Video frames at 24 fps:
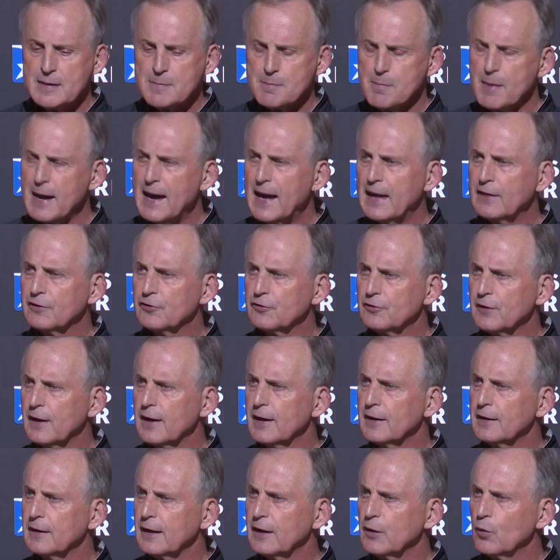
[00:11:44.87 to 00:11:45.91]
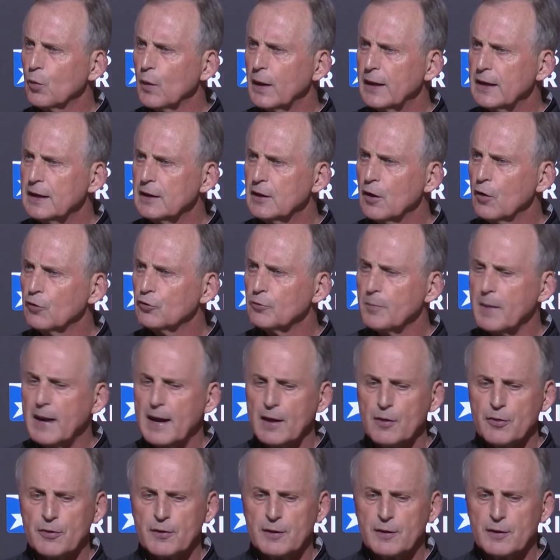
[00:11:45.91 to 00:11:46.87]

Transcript: mindset and the way he goes about